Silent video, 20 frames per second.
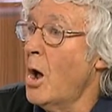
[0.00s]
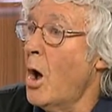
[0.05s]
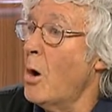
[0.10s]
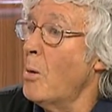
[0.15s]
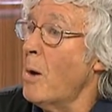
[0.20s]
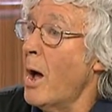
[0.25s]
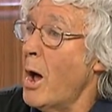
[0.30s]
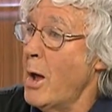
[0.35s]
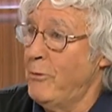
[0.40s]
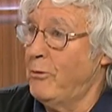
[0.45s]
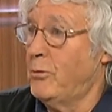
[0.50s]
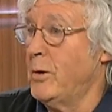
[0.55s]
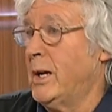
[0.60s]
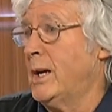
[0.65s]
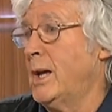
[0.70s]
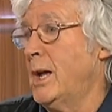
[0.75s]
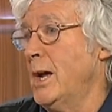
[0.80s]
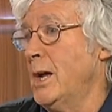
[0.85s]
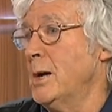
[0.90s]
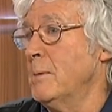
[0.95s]
Oh, if we
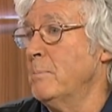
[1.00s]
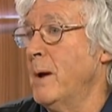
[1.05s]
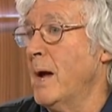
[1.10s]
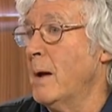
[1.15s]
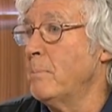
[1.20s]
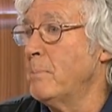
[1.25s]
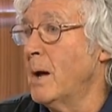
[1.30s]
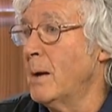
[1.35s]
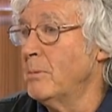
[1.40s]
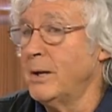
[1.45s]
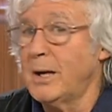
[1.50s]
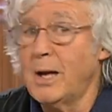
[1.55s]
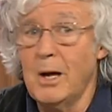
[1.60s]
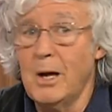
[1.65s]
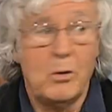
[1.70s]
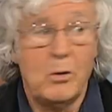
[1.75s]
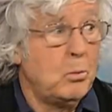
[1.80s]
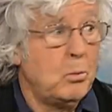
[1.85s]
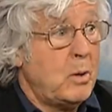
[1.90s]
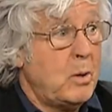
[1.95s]
cared about public
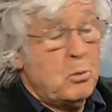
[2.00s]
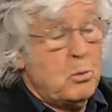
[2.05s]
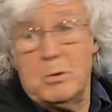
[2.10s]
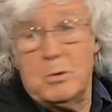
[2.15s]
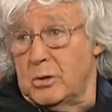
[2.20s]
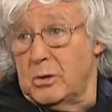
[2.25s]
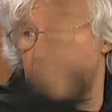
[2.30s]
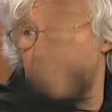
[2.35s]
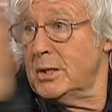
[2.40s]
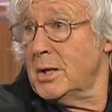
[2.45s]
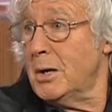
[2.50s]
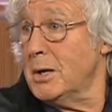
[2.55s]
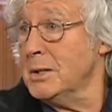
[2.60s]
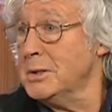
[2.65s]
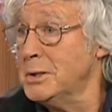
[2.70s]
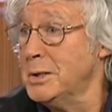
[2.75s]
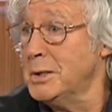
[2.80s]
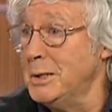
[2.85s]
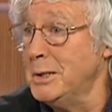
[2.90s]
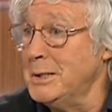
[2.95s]
health, we wouldn't design
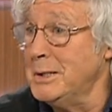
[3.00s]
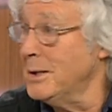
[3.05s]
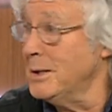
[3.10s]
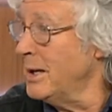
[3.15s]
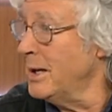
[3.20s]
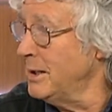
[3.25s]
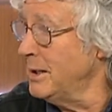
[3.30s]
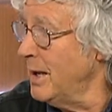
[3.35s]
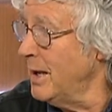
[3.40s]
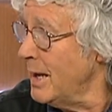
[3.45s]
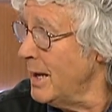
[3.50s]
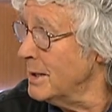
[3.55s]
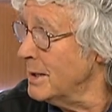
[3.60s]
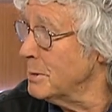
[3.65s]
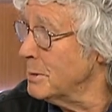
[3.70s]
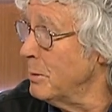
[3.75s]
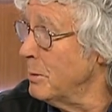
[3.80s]
cities like this.